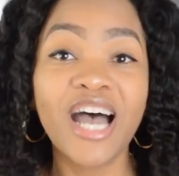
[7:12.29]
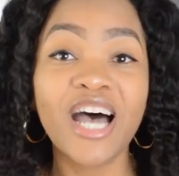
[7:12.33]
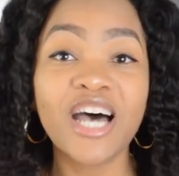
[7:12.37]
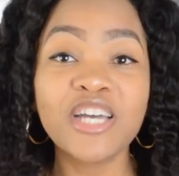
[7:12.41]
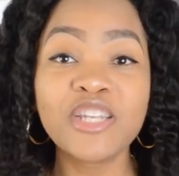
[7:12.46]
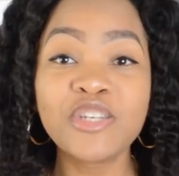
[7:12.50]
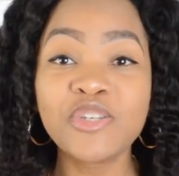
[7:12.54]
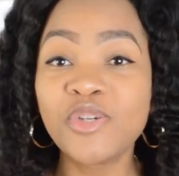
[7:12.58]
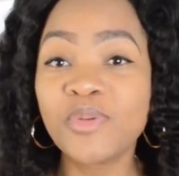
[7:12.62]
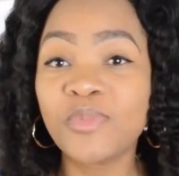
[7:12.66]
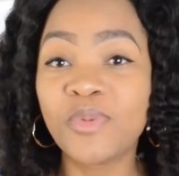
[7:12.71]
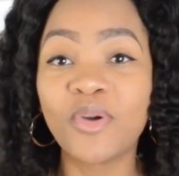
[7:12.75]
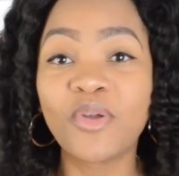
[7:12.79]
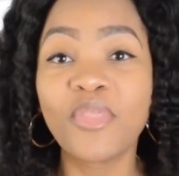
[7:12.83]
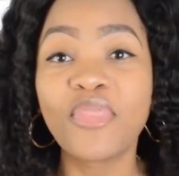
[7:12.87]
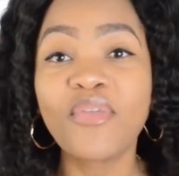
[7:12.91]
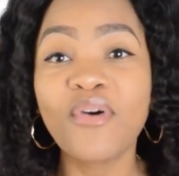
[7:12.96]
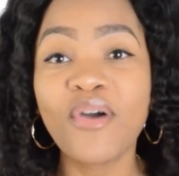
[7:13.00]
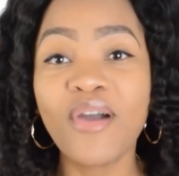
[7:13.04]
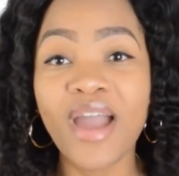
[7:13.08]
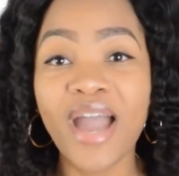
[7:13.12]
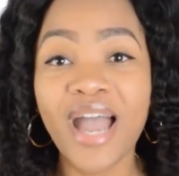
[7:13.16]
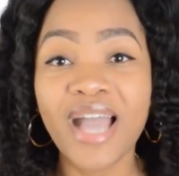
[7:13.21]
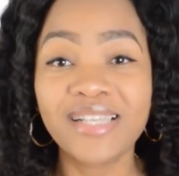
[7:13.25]
a
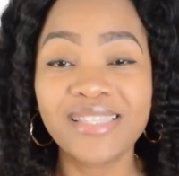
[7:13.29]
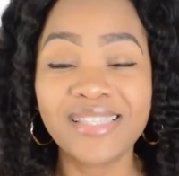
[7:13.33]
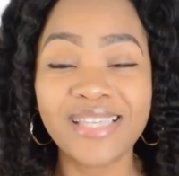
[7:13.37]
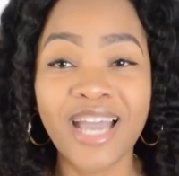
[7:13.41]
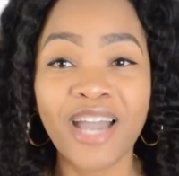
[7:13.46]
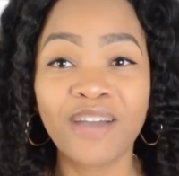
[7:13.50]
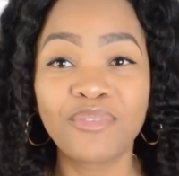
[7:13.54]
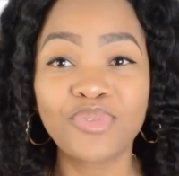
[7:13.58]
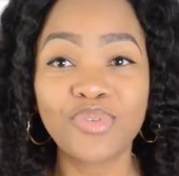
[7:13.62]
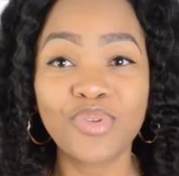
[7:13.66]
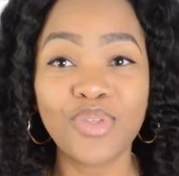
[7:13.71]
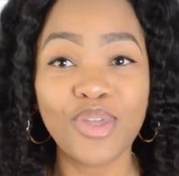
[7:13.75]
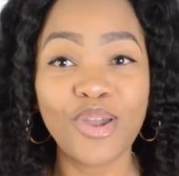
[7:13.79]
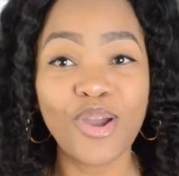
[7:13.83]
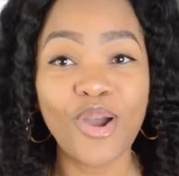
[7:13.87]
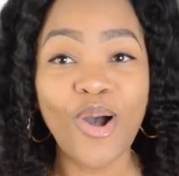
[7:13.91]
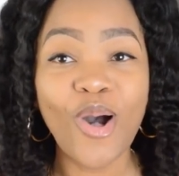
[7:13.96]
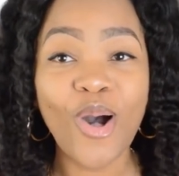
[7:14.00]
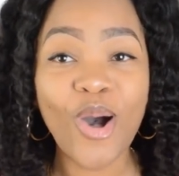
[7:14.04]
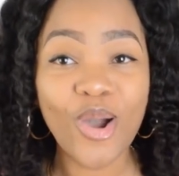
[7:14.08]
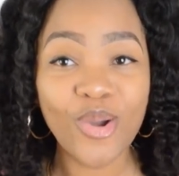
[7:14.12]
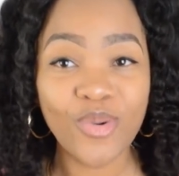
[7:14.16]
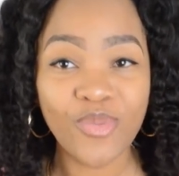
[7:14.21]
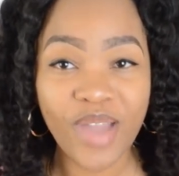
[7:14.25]
pneumothorax after
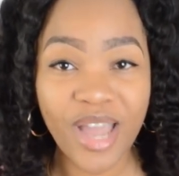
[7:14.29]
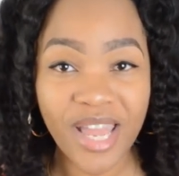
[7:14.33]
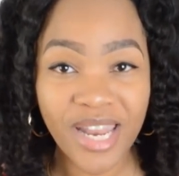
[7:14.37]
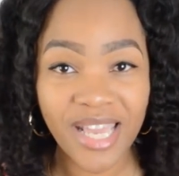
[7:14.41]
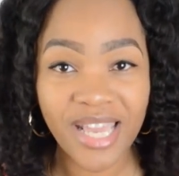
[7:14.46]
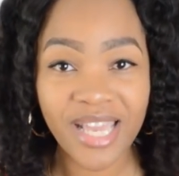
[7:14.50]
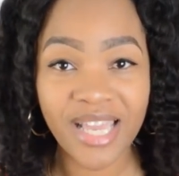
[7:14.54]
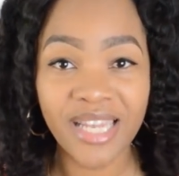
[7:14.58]
they're already